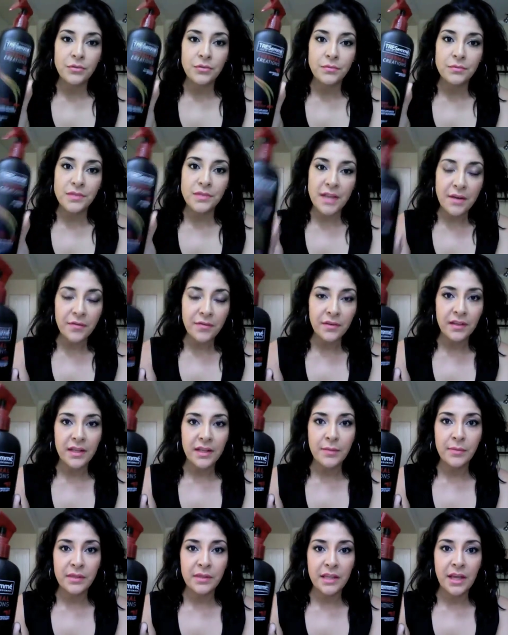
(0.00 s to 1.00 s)

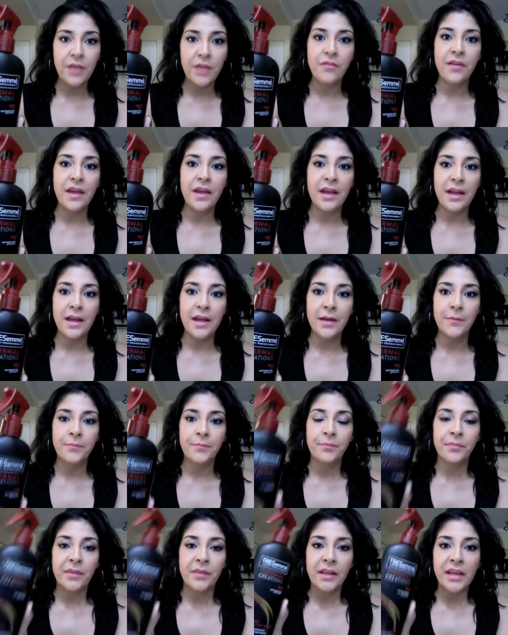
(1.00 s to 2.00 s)
definitely believe in
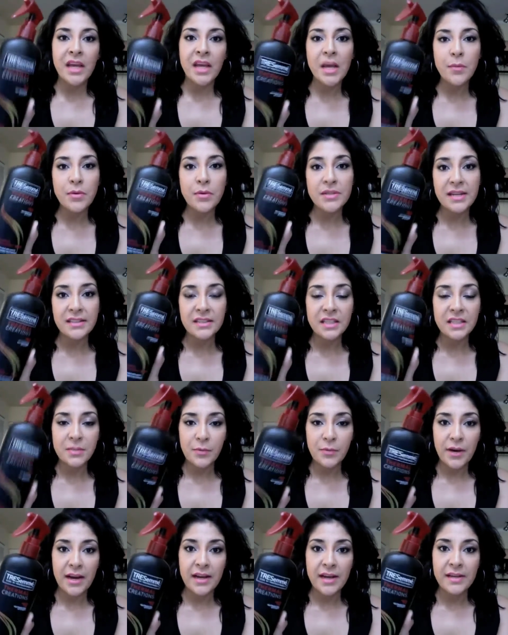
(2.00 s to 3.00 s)
heat protectant
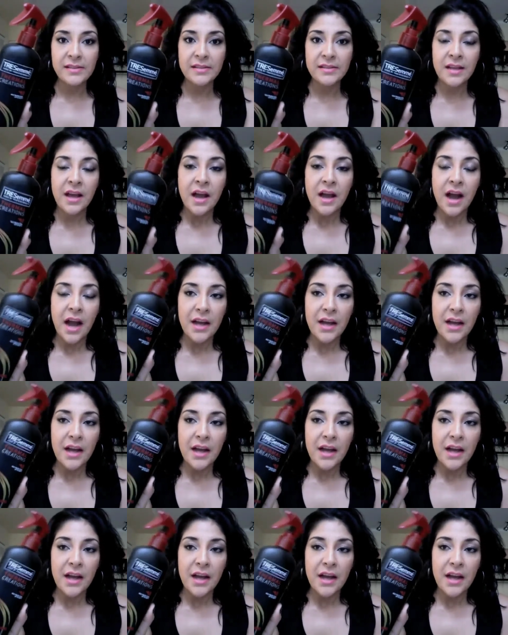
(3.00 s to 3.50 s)
sprays.